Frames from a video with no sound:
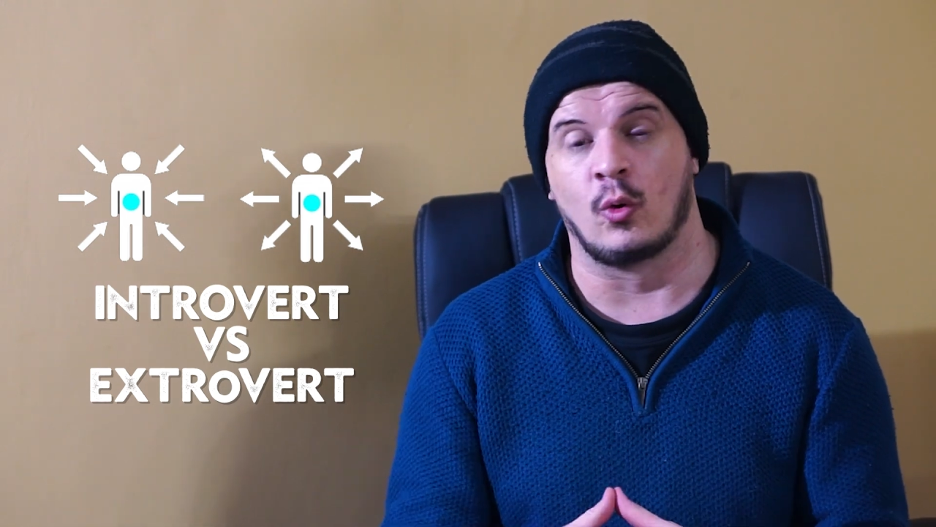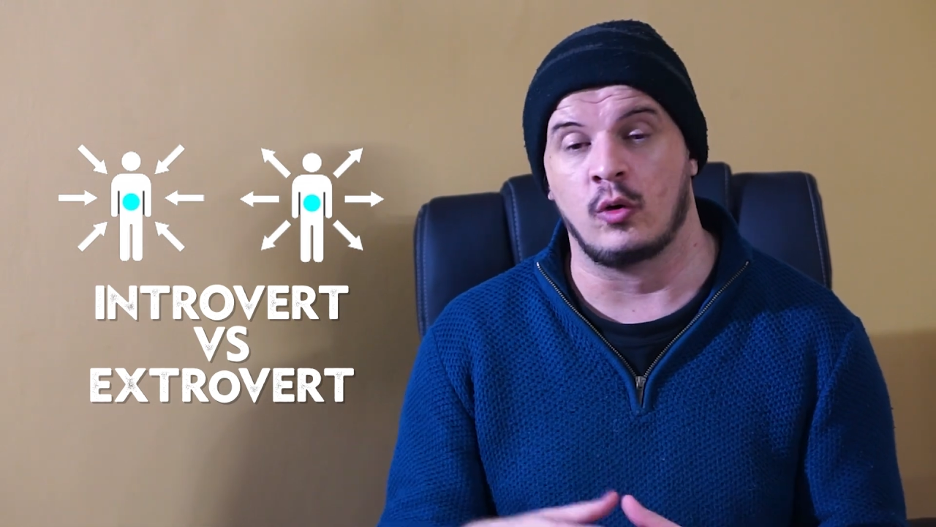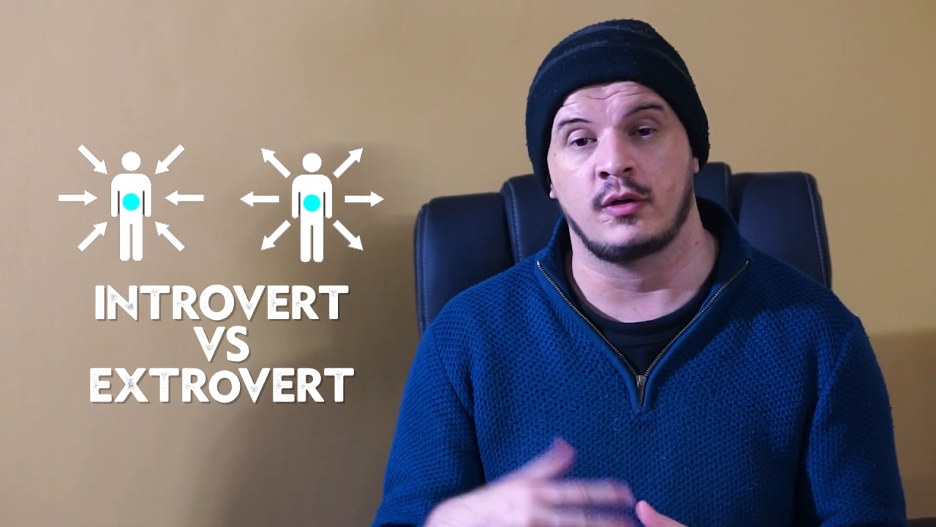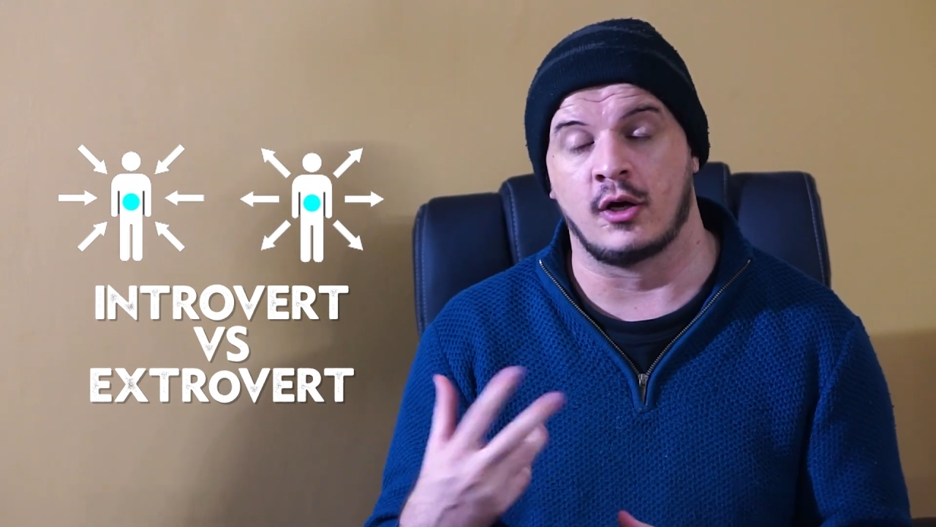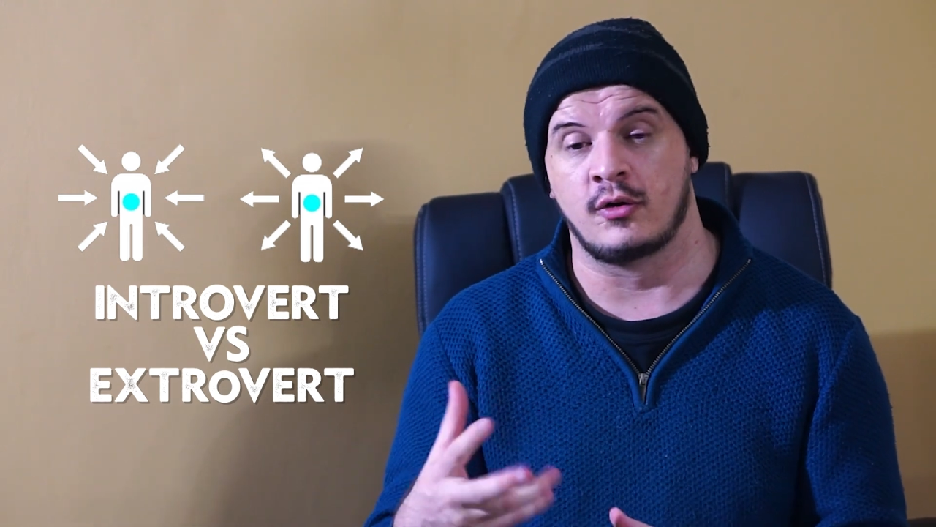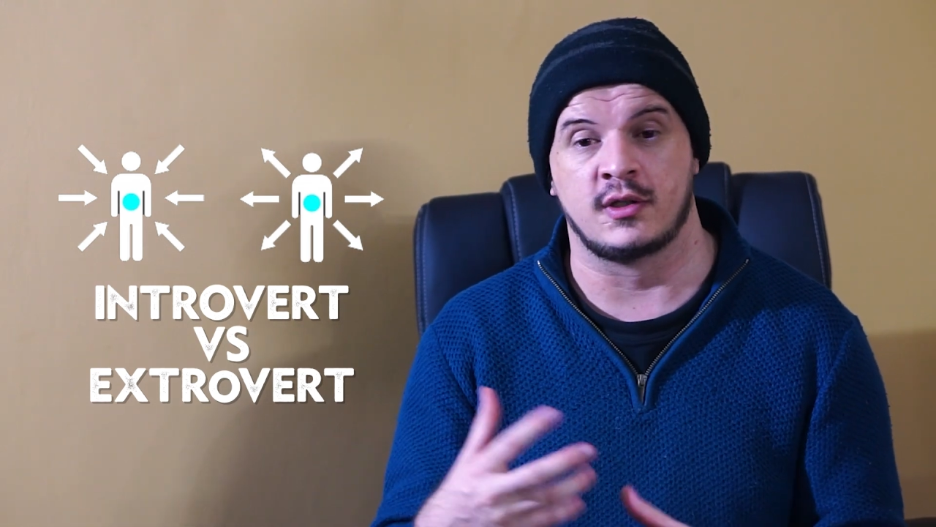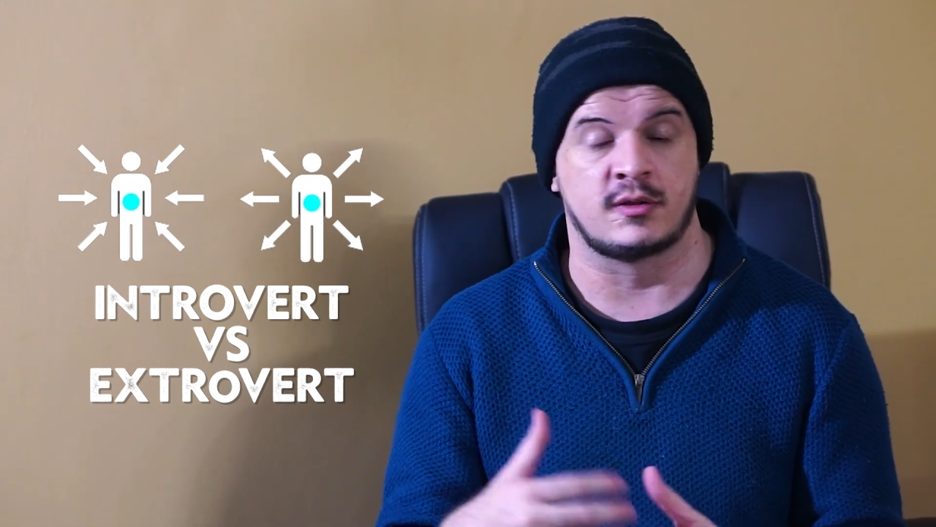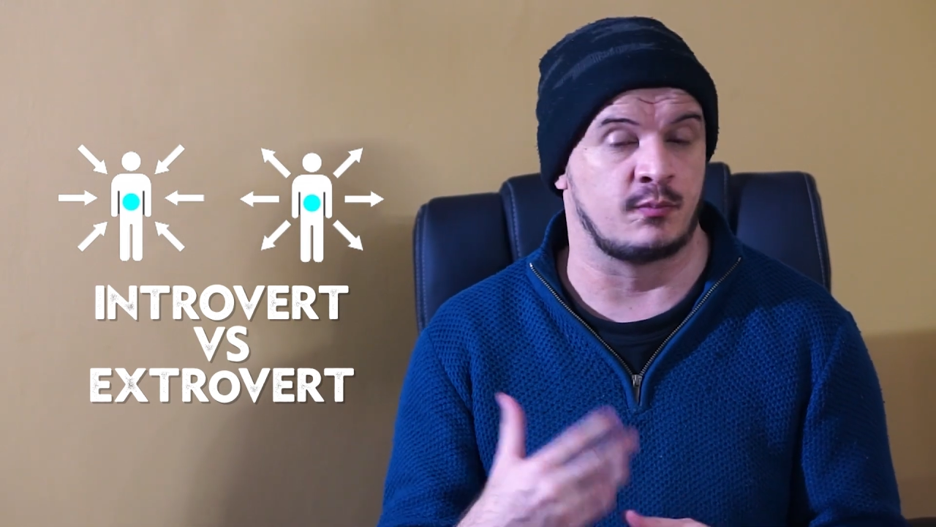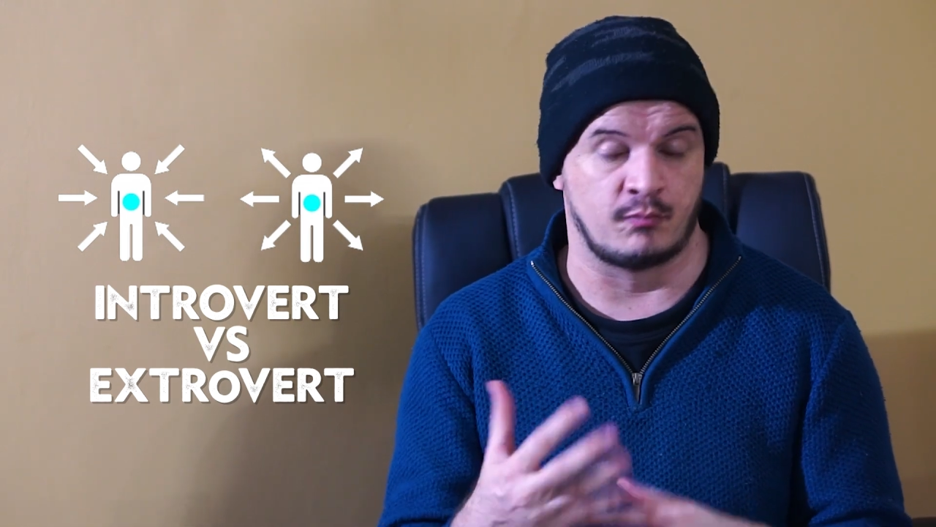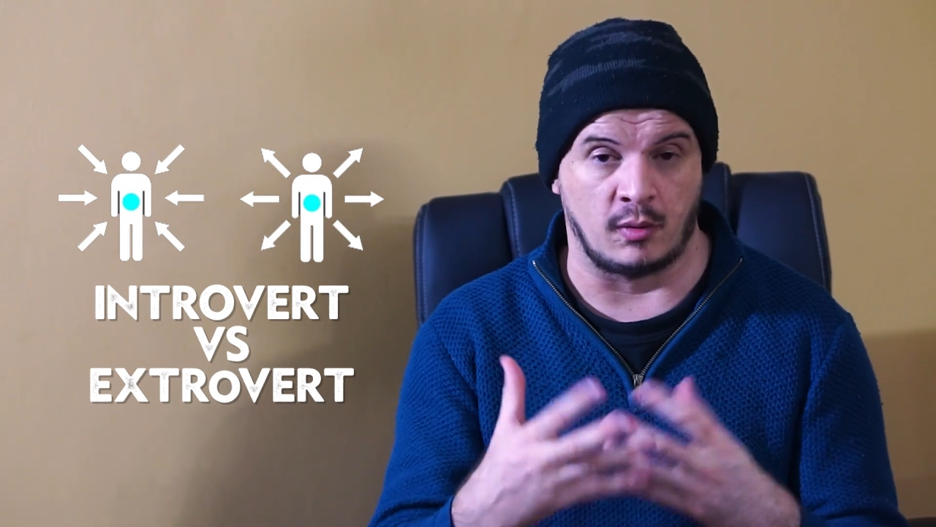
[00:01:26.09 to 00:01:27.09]
We all know
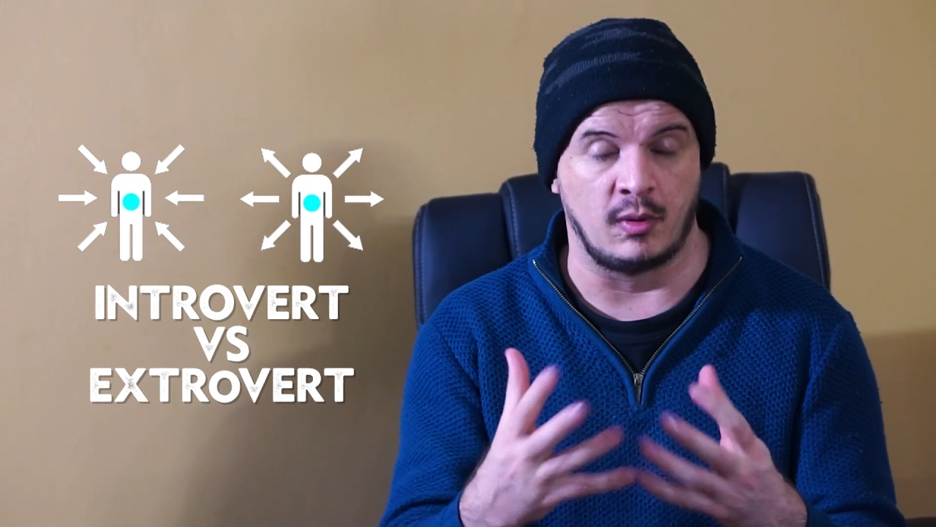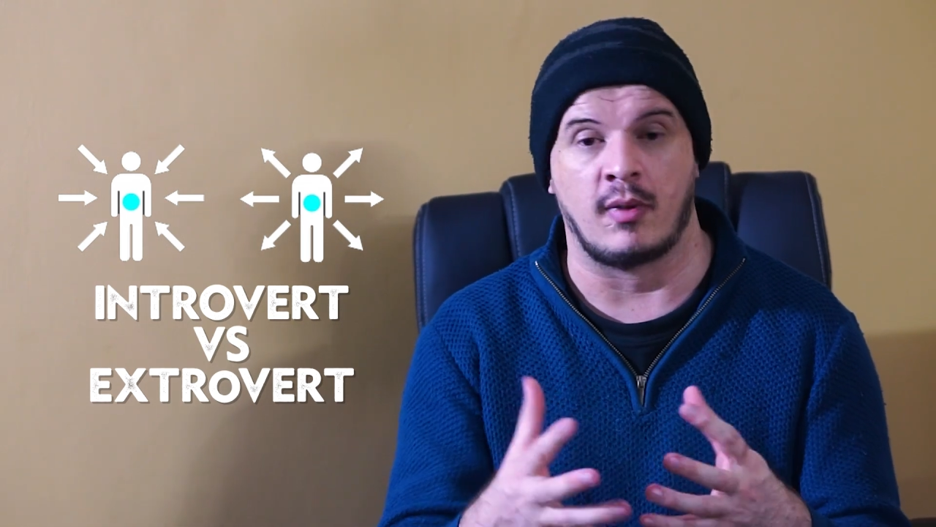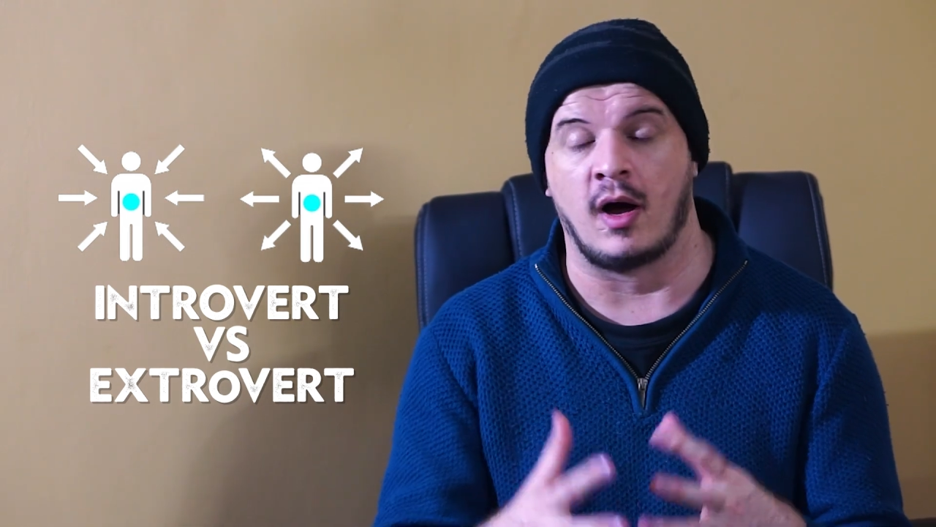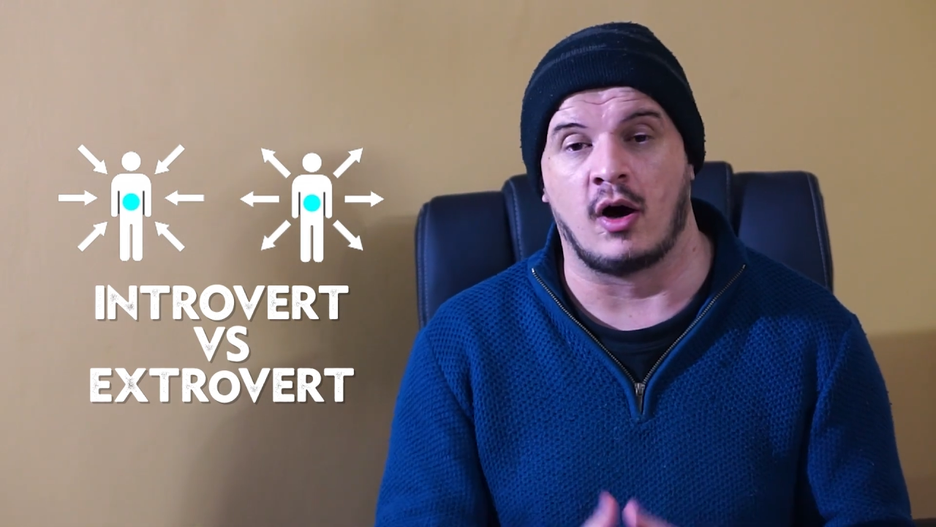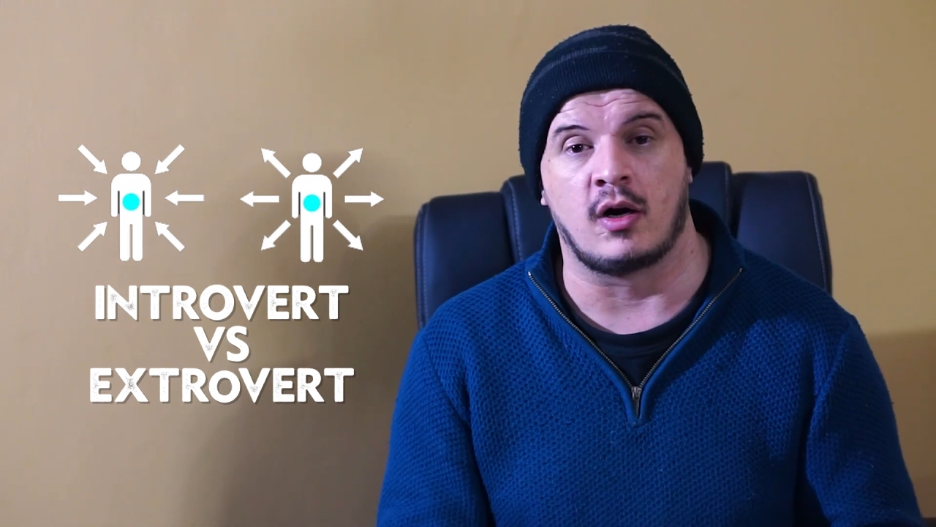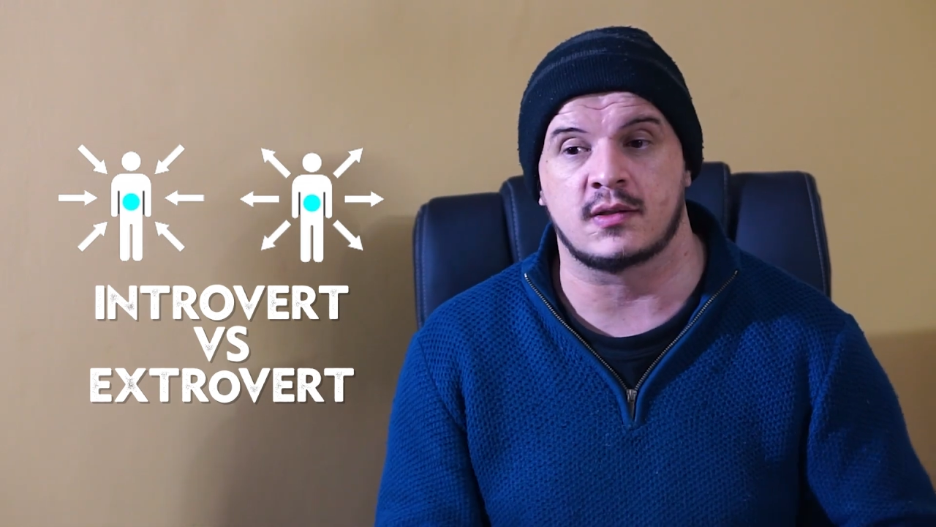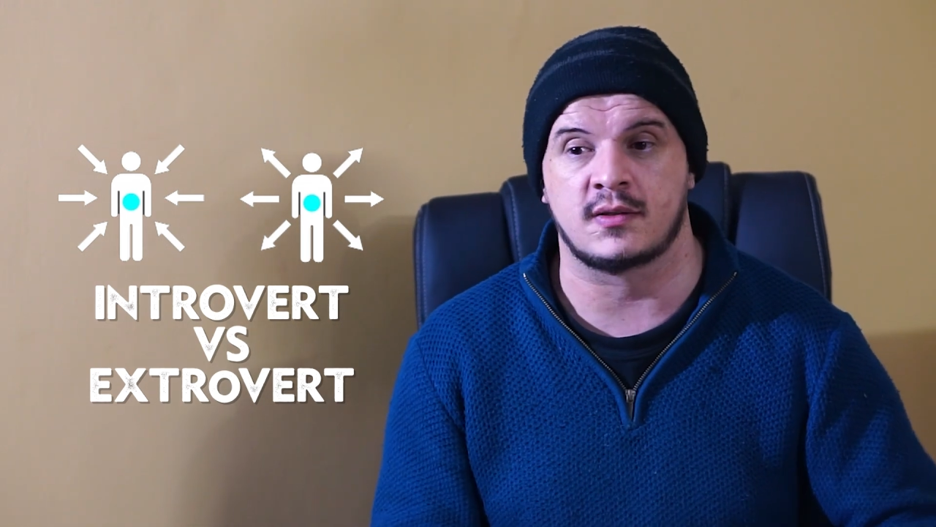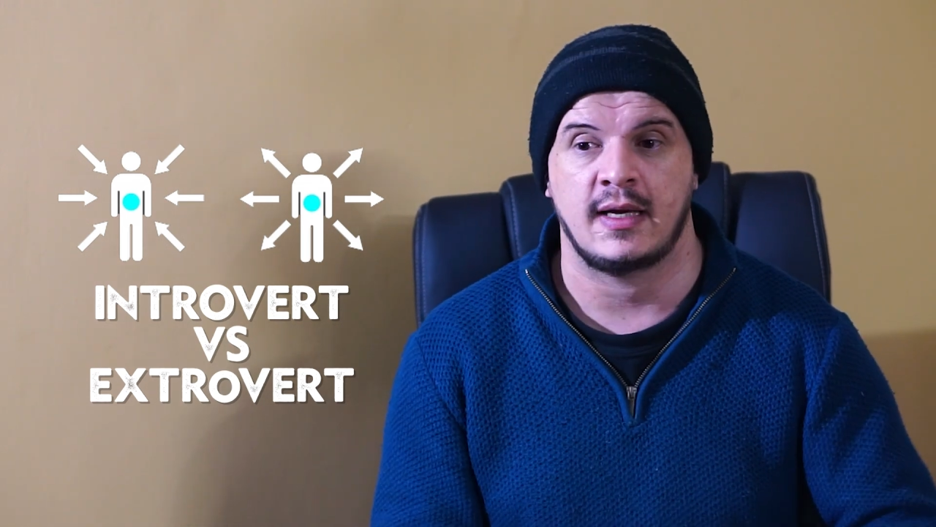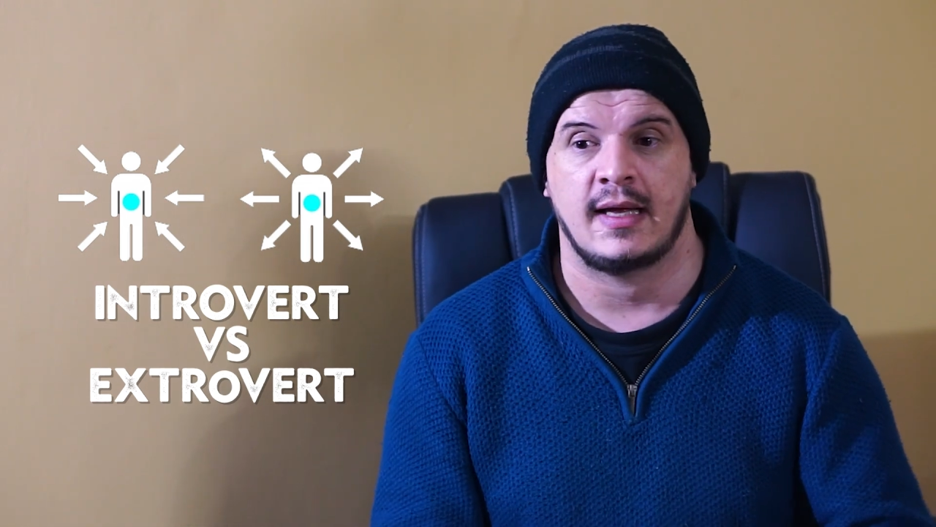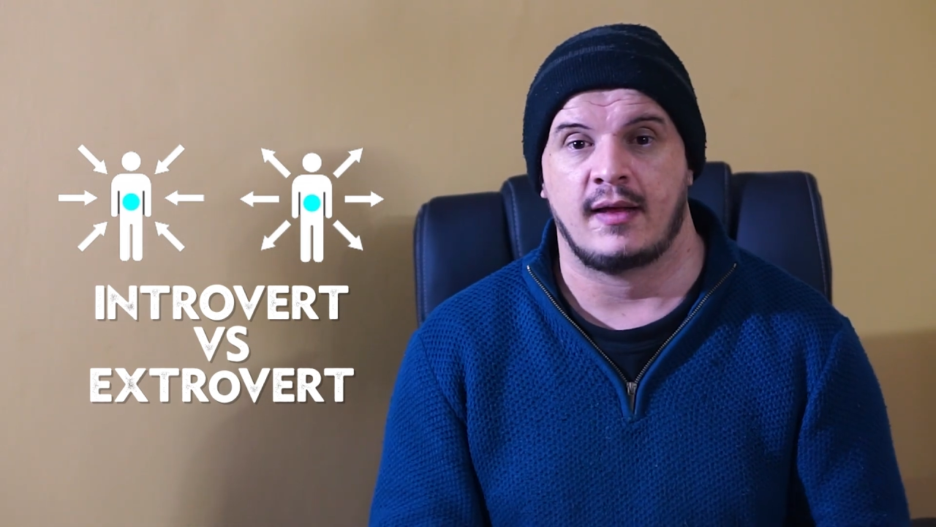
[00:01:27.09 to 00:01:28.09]
this probably by heart,